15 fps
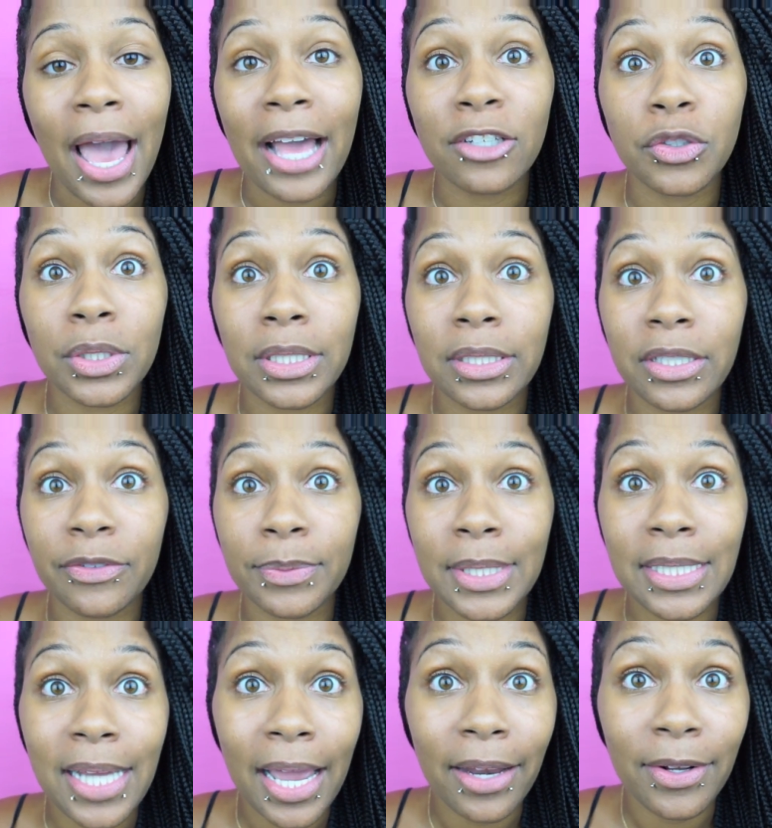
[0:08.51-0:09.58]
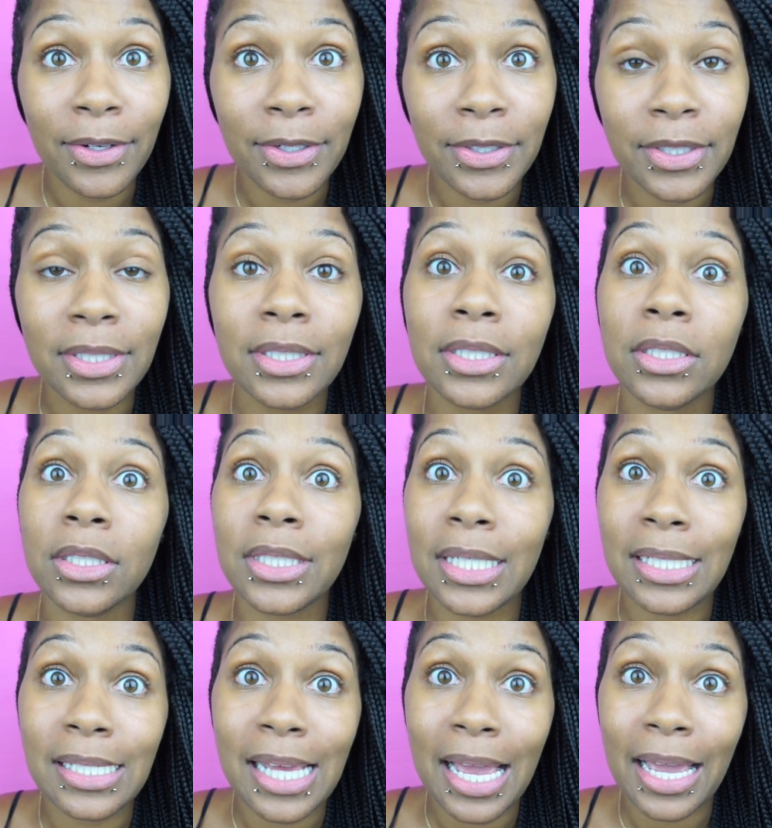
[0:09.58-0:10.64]
As you can see from the title,
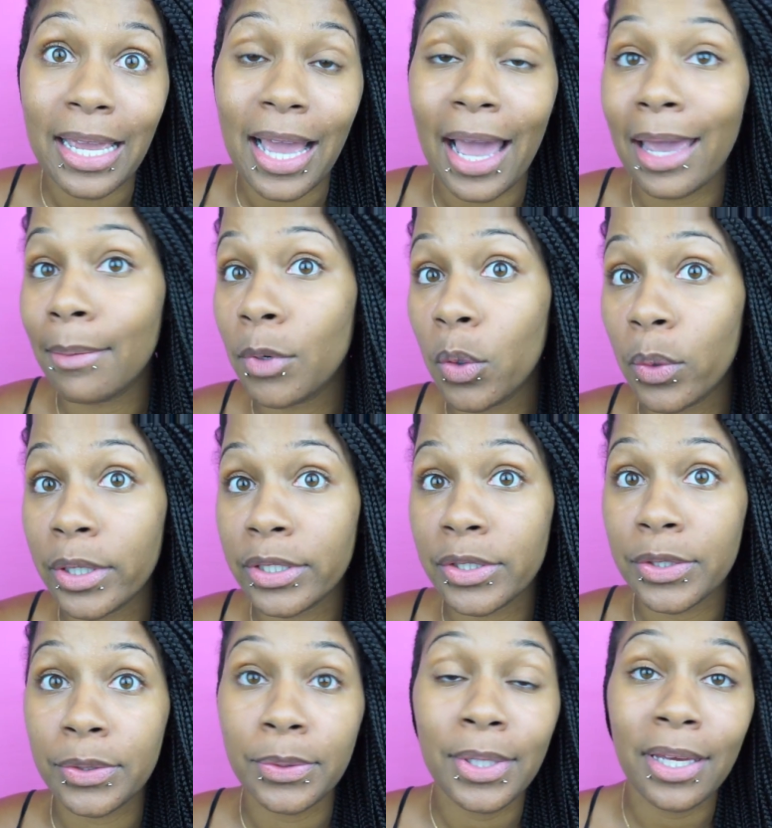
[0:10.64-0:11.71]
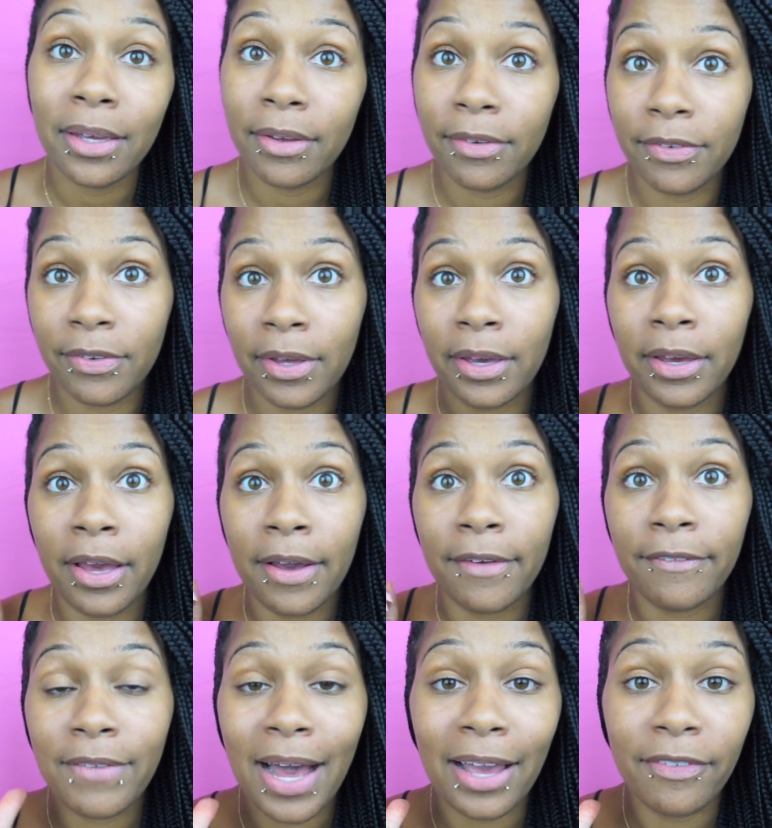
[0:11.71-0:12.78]
today I am going to give
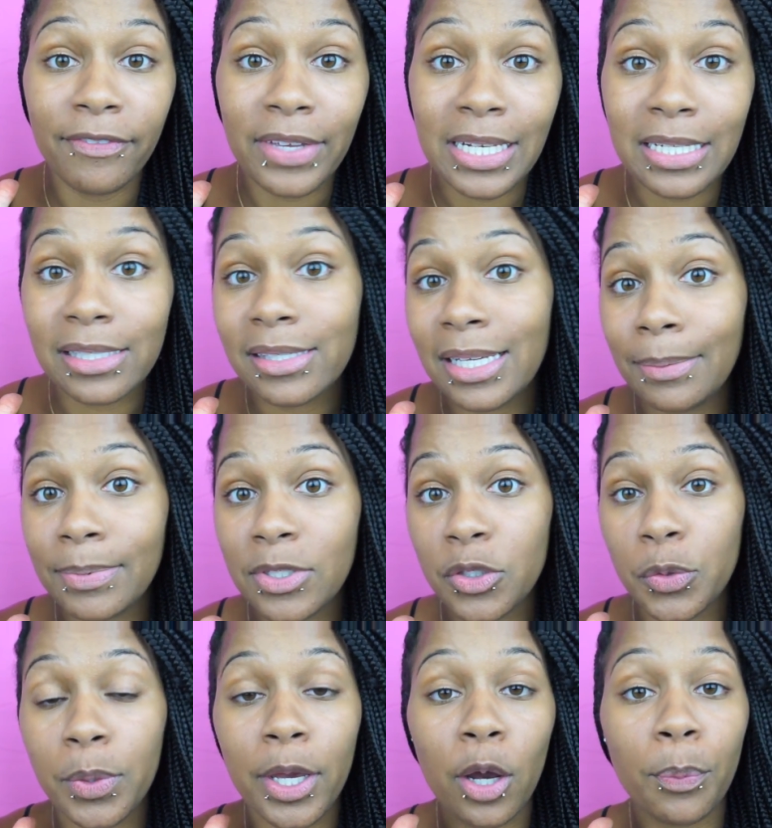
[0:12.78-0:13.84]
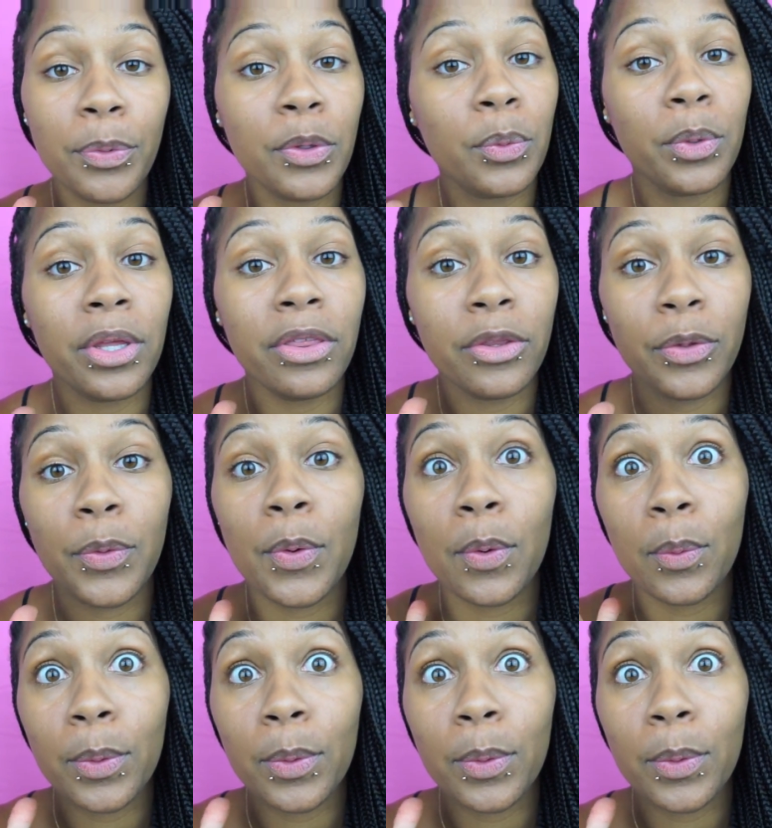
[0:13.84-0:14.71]
5 fitness tips to help you with your